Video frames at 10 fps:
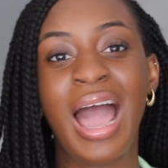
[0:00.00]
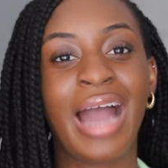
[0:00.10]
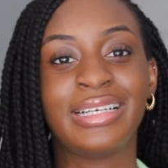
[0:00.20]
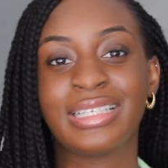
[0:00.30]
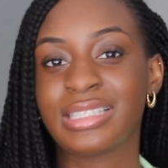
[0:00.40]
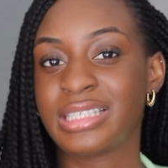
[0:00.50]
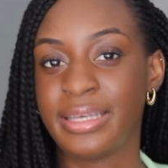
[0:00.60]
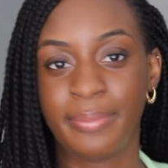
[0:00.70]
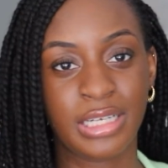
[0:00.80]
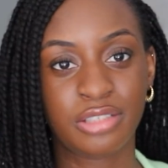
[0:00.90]
I didn't see
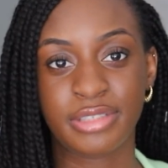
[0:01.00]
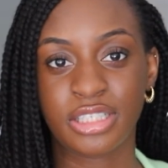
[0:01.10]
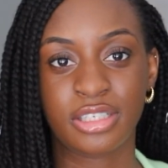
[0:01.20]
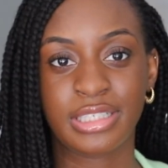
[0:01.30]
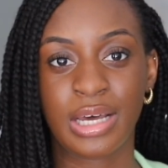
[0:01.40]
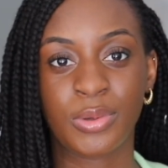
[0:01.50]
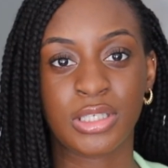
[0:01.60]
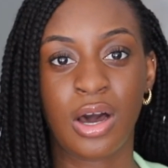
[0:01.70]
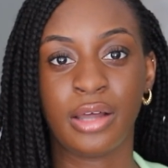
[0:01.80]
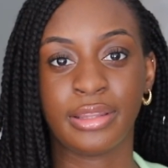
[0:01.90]
much research that was
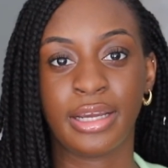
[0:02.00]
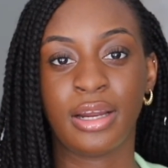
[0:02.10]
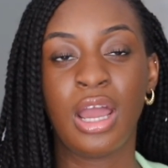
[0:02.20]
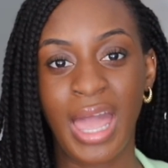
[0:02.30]
on there.